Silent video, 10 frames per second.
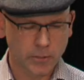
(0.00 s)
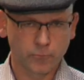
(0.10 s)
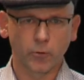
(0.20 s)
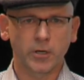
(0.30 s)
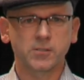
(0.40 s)

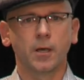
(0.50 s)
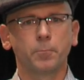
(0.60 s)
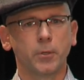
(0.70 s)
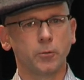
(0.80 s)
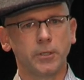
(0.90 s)
for
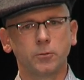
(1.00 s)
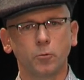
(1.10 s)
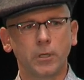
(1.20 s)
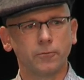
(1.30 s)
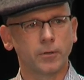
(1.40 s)
example, you need to
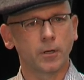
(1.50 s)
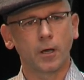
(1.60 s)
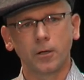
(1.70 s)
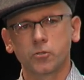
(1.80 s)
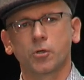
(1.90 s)
give an
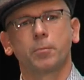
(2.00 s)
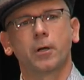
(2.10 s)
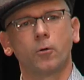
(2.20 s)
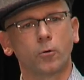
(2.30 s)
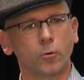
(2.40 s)
algebra
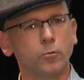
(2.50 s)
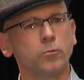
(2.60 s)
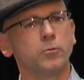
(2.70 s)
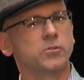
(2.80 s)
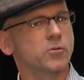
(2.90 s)
or
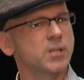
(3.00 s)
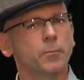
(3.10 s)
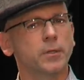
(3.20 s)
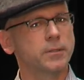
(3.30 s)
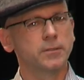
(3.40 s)
rules or
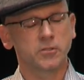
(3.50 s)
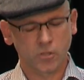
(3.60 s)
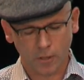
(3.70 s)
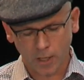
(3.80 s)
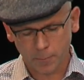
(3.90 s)
something that
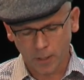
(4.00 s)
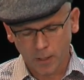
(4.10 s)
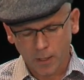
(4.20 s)
describe